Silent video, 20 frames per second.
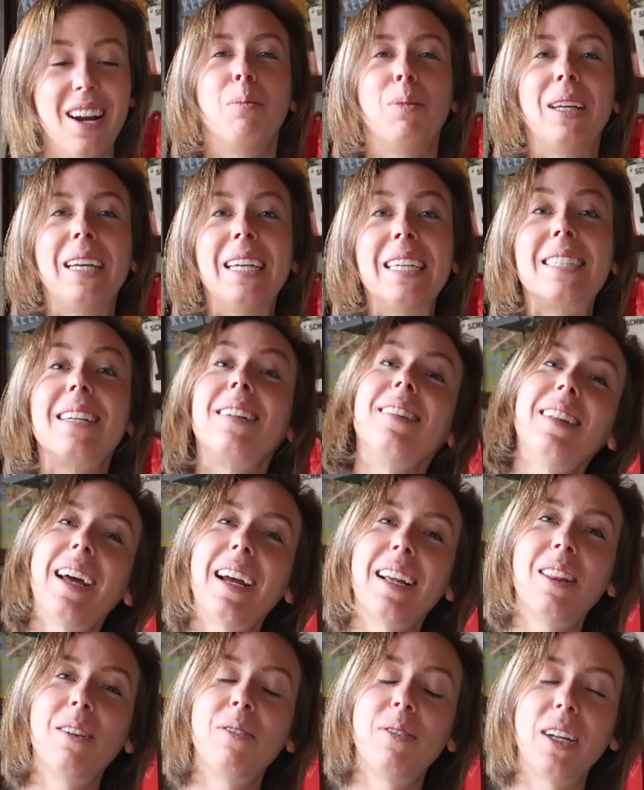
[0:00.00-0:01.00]
Please
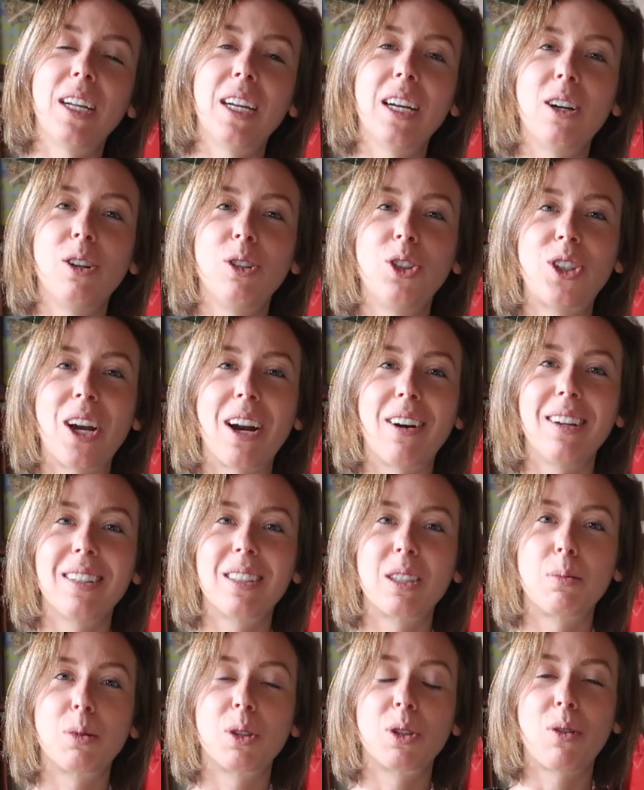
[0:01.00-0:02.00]
like the video, share it,
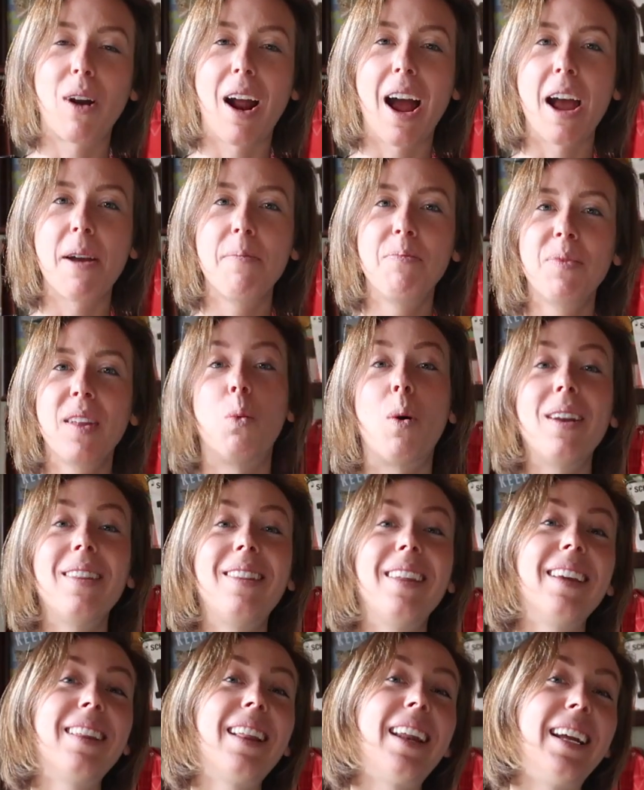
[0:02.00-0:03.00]
subscribe. One
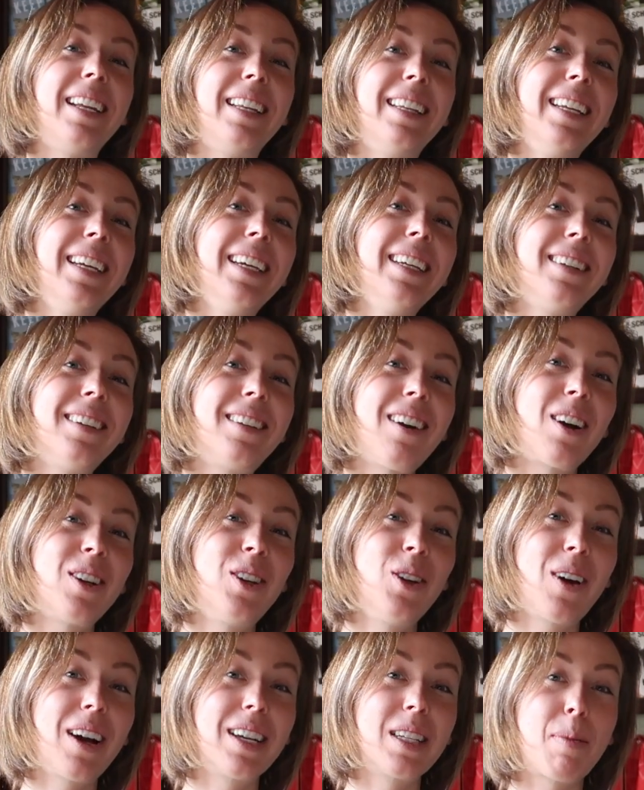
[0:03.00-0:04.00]
thing that I need to talk
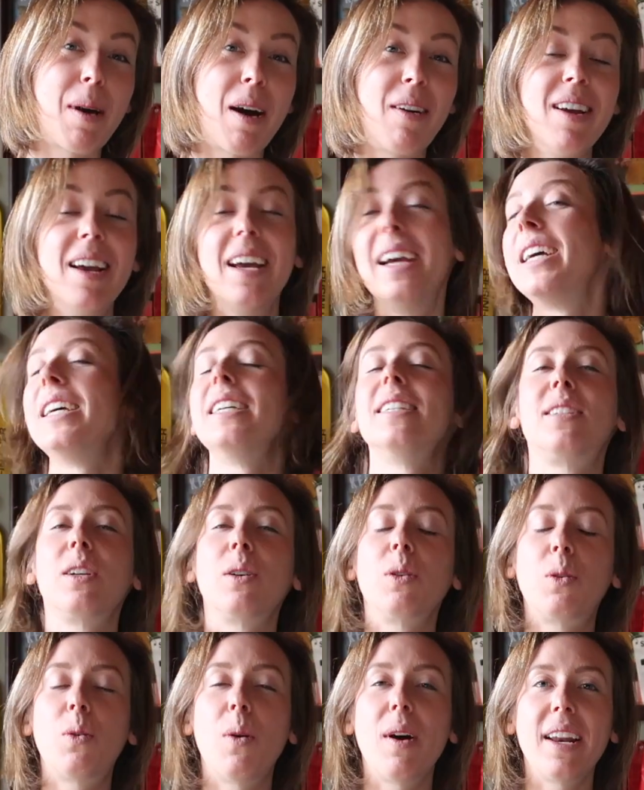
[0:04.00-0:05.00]
to you guys about is
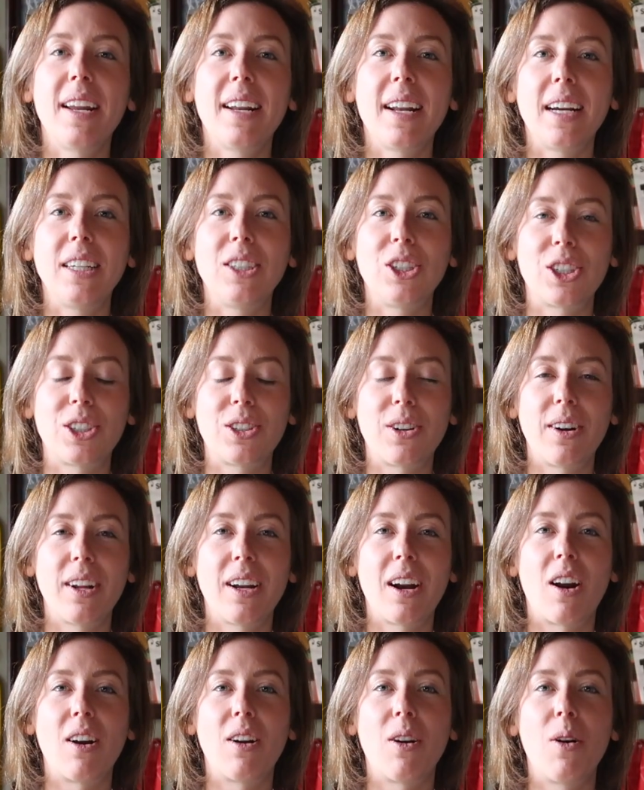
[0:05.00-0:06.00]
Gwen and I just
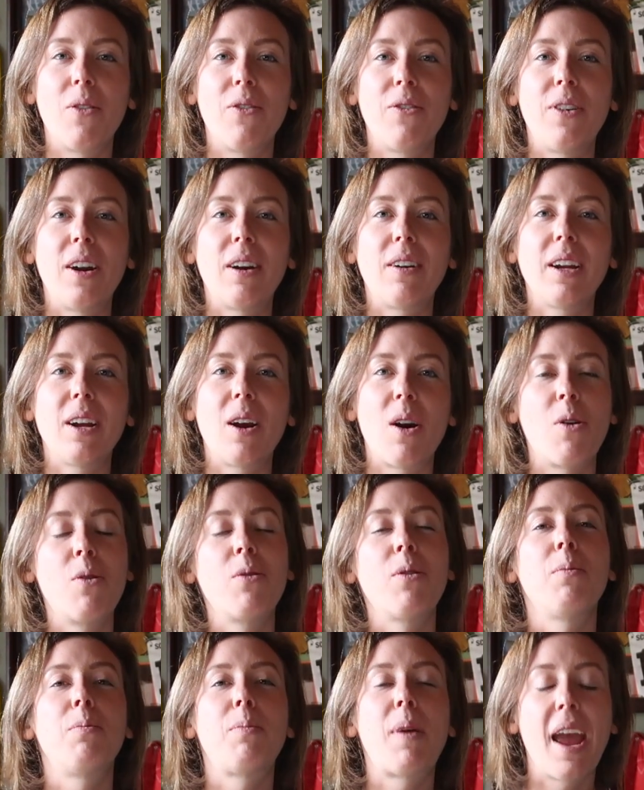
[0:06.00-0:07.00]
started our very
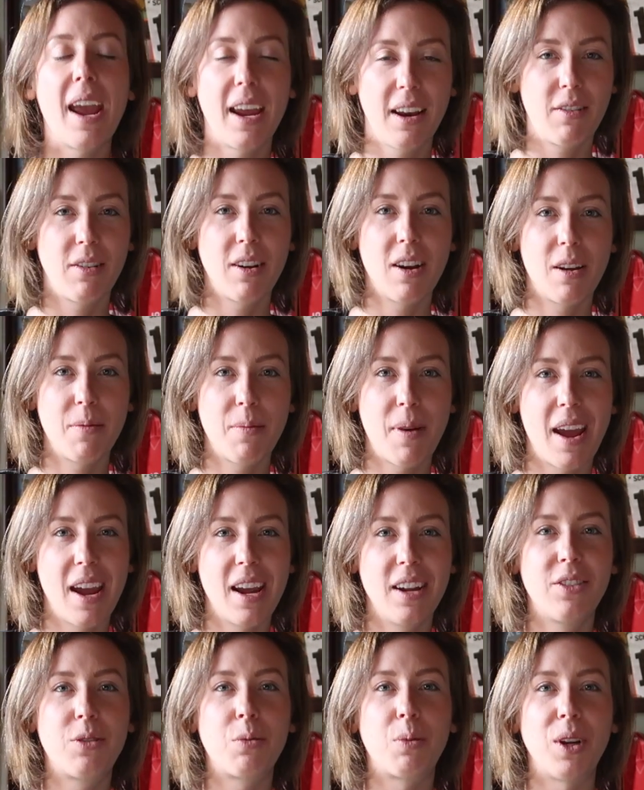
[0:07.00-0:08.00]
own Patreon
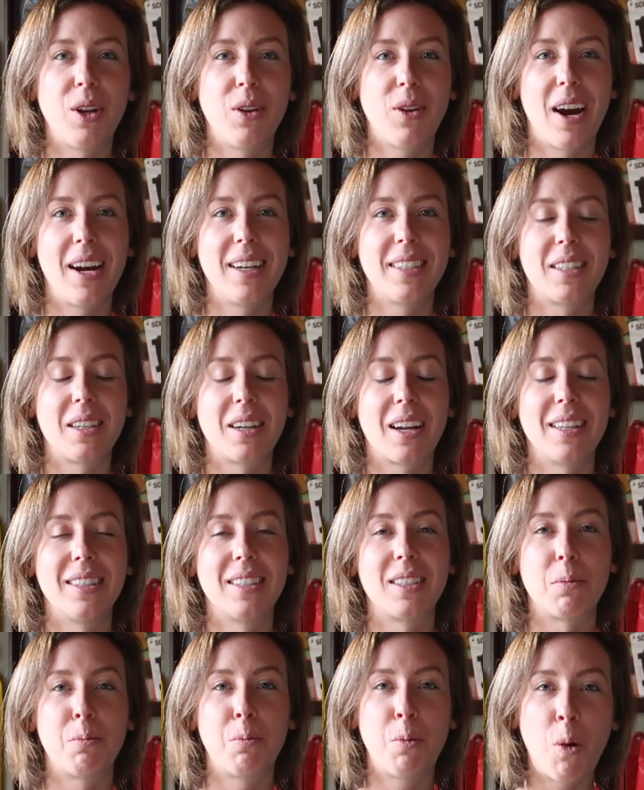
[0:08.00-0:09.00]
page where you guys can
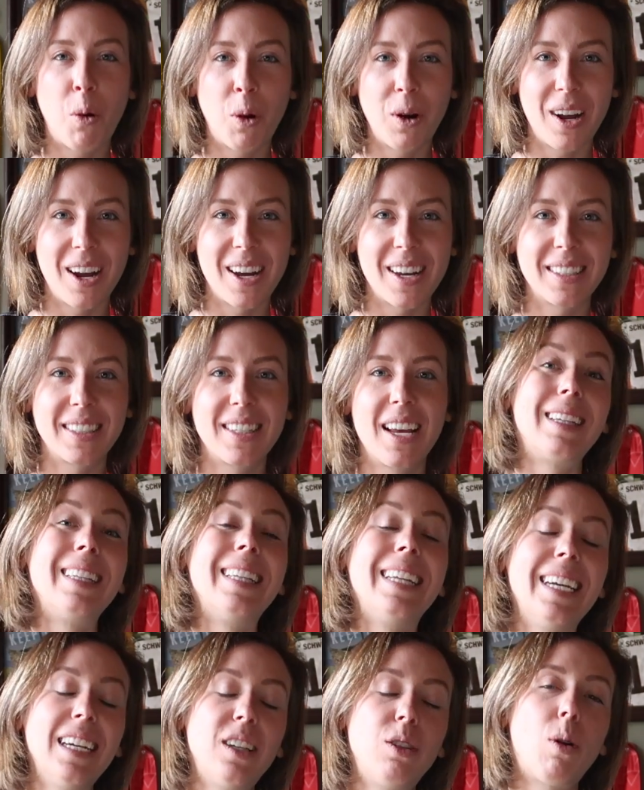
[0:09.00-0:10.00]
support us. The
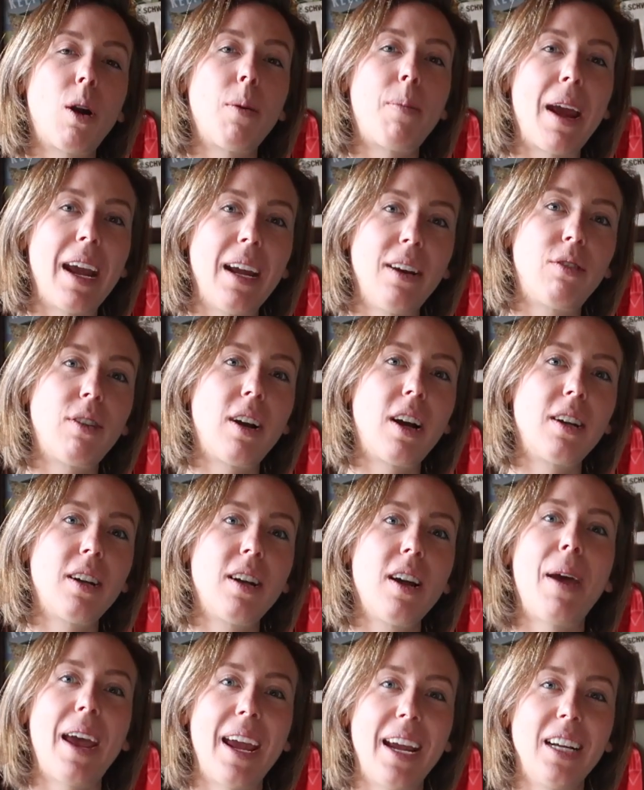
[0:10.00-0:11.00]
link to our
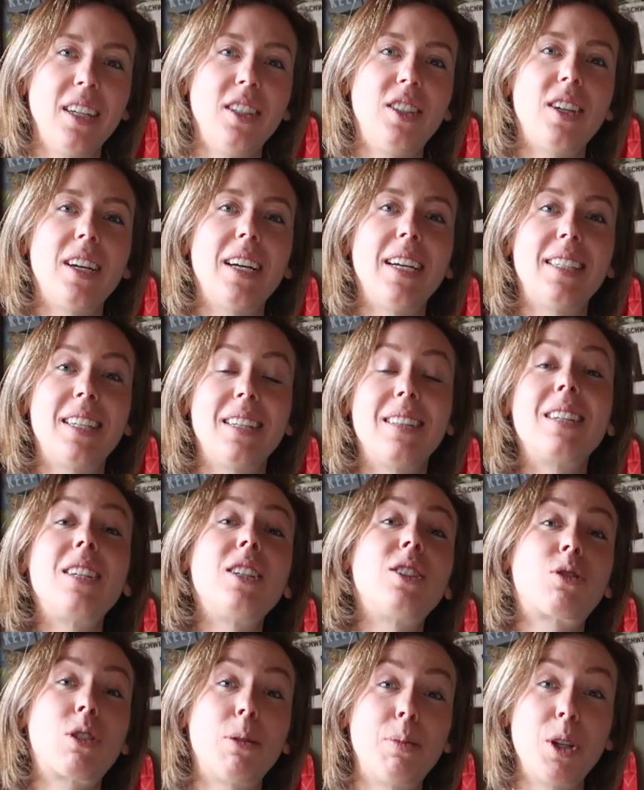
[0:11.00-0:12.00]
Patreon page is in the
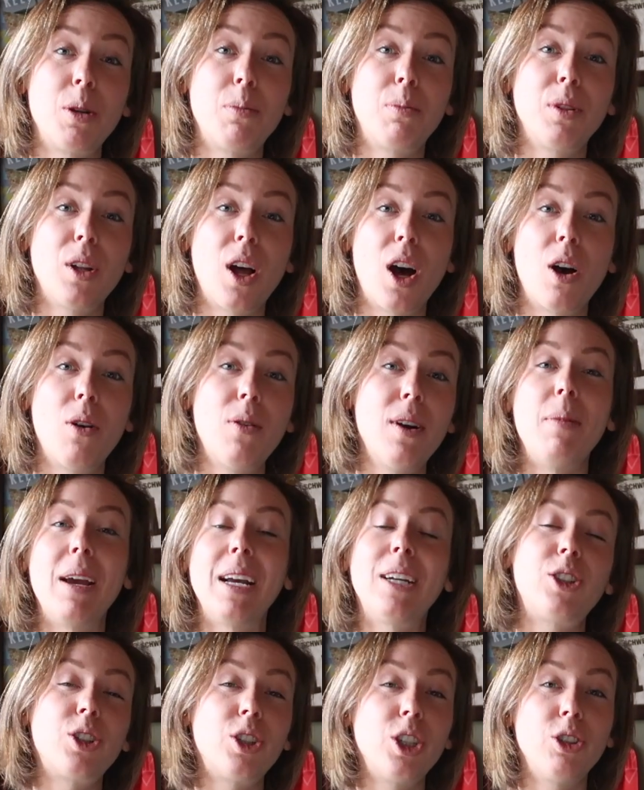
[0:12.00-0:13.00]
description below.
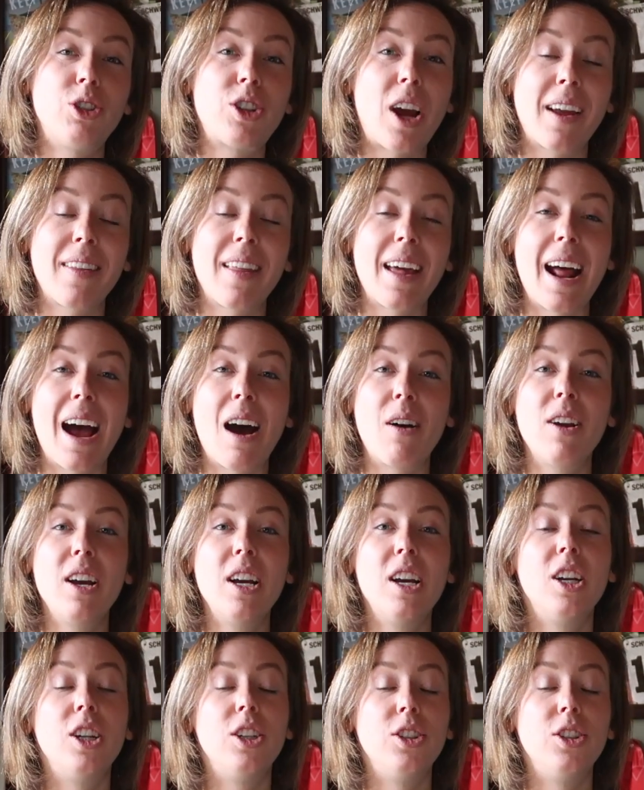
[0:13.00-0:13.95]
Make sure you check that out.